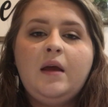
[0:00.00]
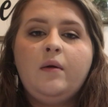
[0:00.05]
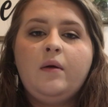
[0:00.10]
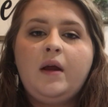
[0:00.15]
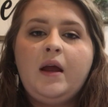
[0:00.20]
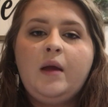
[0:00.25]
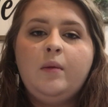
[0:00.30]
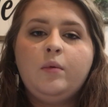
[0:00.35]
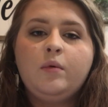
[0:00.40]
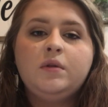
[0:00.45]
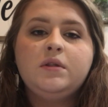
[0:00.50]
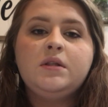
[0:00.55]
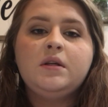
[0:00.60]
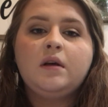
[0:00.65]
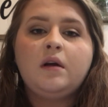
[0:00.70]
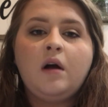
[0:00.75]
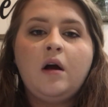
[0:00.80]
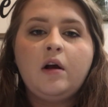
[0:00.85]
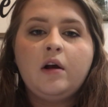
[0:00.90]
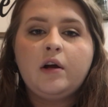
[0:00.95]
they were able
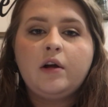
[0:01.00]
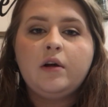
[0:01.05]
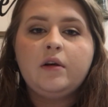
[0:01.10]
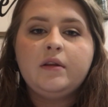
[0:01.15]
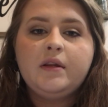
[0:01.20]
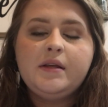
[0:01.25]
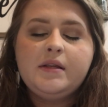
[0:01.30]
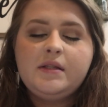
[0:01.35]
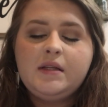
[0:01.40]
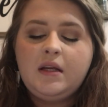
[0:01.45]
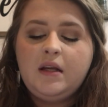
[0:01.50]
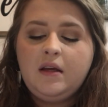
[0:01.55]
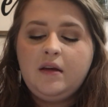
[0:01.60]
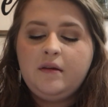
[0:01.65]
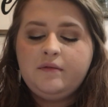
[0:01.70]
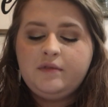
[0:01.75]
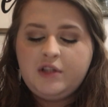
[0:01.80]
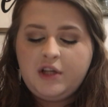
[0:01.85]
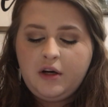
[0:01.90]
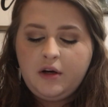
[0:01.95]
to conquer the city
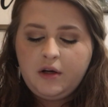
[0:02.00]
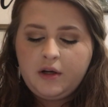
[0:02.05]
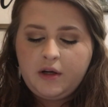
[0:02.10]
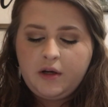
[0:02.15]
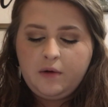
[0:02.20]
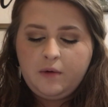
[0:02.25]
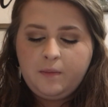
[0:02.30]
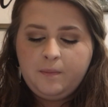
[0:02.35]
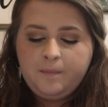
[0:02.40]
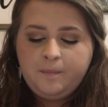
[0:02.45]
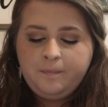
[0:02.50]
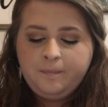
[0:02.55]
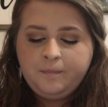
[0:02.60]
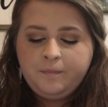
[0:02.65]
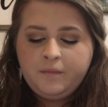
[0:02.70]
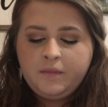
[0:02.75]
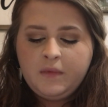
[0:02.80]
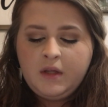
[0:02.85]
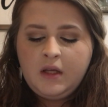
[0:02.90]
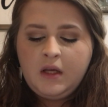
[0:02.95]
of Jericho.
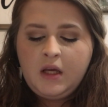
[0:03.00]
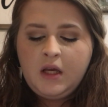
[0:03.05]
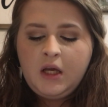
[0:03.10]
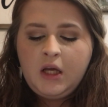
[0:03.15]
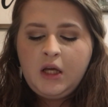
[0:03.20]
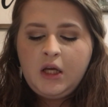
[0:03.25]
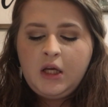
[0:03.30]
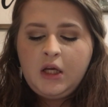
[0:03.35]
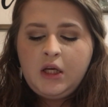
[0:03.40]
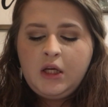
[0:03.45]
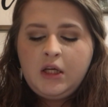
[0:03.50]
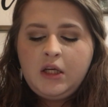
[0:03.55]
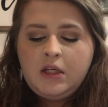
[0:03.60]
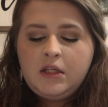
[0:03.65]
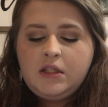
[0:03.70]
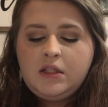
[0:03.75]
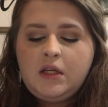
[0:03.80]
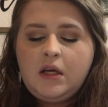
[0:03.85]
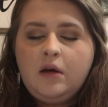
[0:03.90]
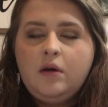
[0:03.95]

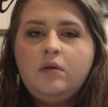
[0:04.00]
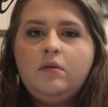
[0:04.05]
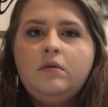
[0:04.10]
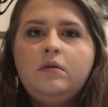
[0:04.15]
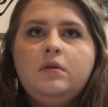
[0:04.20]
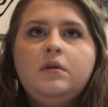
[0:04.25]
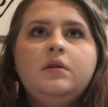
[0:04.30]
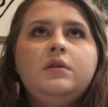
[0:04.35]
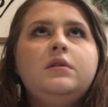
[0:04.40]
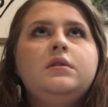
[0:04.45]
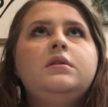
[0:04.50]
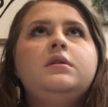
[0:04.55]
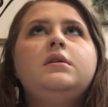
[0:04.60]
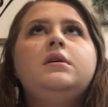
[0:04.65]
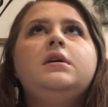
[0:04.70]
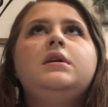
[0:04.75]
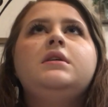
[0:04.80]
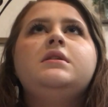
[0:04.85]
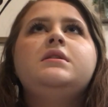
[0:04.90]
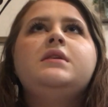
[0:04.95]
So
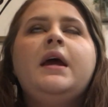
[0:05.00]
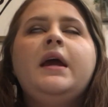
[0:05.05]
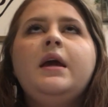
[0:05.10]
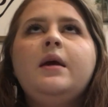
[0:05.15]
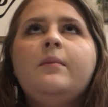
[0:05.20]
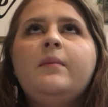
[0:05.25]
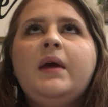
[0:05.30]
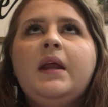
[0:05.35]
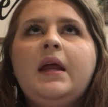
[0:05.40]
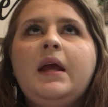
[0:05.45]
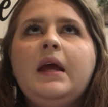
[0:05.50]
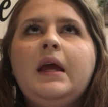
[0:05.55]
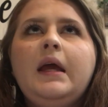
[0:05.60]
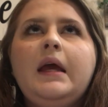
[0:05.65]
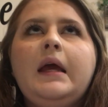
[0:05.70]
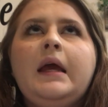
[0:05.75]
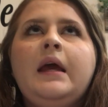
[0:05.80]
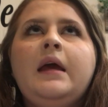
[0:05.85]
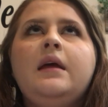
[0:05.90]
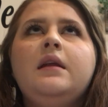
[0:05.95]
take a minute
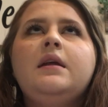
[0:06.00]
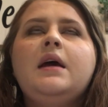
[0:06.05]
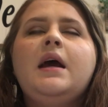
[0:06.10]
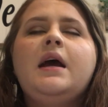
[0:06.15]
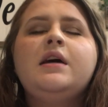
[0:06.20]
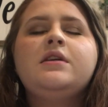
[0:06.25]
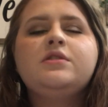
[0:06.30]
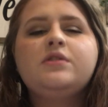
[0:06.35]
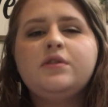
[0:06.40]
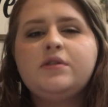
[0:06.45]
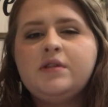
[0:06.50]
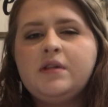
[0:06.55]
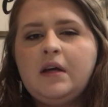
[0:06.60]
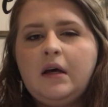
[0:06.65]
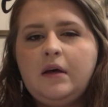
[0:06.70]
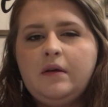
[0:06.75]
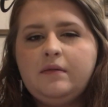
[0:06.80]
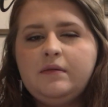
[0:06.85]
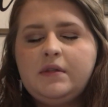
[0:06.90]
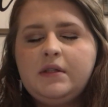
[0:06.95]
and ask
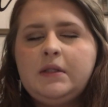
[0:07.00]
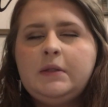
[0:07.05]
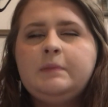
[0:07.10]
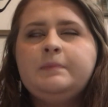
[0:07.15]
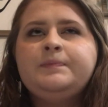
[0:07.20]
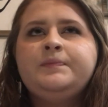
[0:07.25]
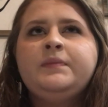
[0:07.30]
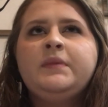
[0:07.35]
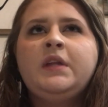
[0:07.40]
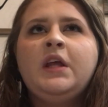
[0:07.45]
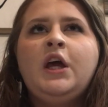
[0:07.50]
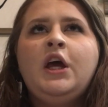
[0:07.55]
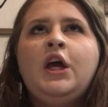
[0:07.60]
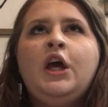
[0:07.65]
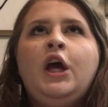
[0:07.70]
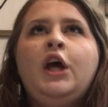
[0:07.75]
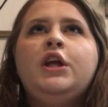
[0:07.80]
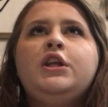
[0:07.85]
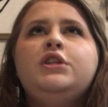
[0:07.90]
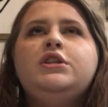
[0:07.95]
yourselves,
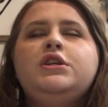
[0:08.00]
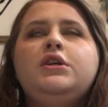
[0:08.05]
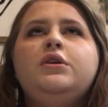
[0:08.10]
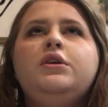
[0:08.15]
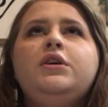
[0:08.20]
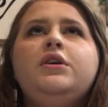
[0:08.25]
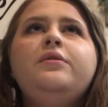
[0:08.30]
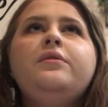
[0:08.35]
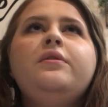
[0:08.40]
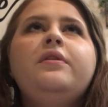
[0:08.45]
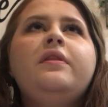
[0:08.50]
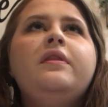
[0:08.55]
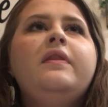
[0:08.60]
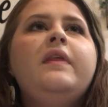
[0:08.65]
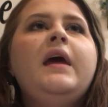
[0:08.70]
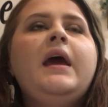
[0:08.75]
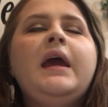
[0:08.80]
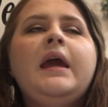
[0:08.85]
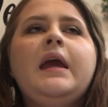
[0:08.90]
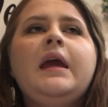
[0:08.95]
do you
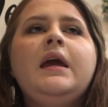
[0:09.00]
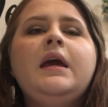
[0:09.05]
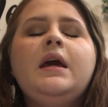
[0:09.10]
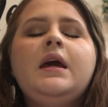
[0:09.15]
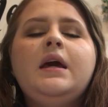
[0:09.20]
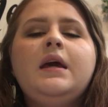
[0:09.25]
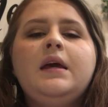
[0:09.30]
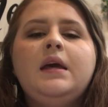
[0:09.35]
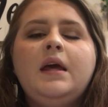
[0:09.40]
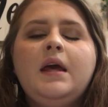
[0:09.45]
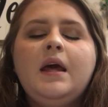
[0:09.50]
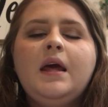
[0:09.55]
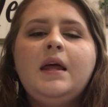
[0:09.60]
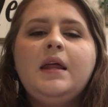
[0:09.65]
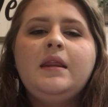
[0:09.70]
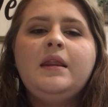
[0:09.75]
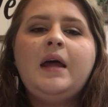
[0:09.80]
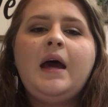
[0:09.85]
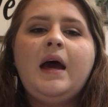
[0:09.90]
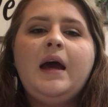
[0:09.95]
think
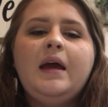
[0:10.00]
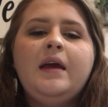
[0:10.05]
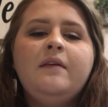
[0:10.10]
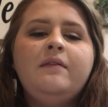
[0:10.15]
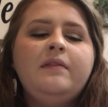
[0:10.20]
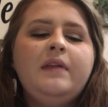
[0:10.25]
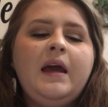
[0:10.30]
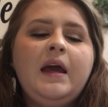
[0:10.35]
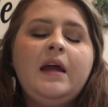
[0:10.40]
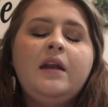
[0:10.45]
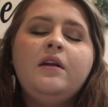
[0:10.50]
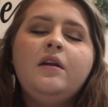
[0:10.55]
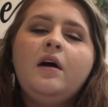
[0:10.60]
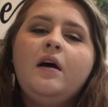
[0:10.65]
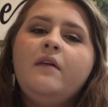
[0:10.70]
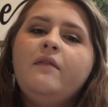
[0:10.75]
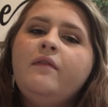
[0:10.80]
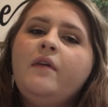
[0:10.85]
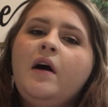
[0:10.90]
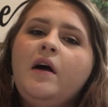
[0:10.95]
that if they had
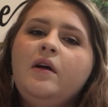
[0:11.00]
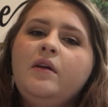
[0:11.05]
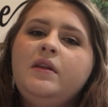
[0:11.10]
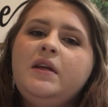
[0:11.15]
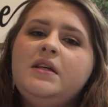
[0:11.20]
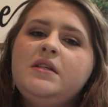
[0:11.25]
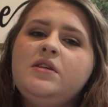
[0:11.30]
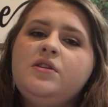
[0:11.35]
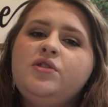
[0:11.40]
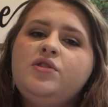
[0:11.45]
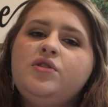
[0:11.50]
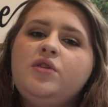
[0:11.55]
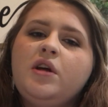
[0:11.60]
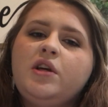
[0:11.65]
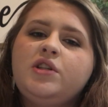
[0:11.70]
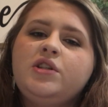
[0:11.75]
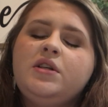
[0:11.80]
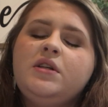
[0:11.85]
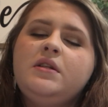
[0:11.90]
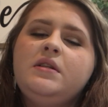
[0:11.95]
not followed these
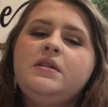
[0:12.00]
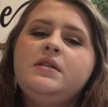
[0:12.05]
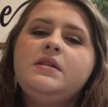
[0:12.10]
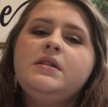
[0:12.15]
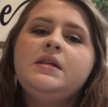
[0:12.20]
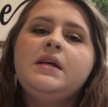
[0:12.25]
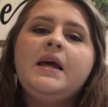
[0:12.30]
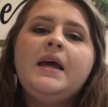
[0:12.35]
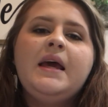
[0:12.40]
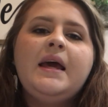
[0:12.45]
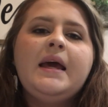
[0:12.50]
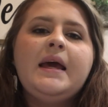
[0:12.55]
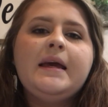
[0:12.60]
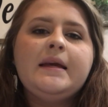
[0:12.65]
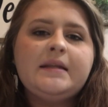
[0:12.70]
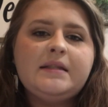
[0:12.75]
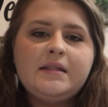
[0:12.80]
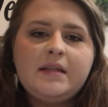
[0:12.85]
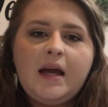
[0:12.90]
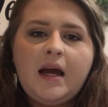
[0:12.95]
instructions
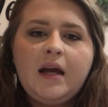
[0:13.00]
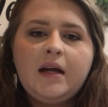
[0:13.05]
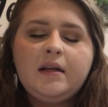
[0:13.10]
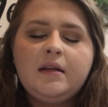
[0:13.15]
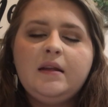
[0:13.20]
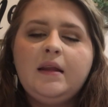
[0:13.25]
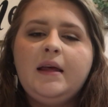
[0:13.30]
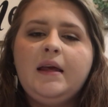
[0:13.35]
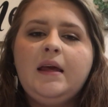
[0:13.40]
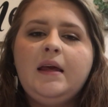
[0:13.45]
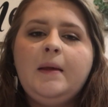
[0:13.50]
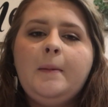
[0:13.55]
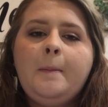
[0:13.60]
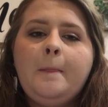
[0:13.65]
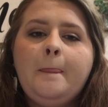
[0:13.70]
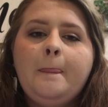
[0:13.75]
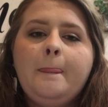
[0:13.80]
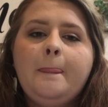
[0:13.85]
exactly,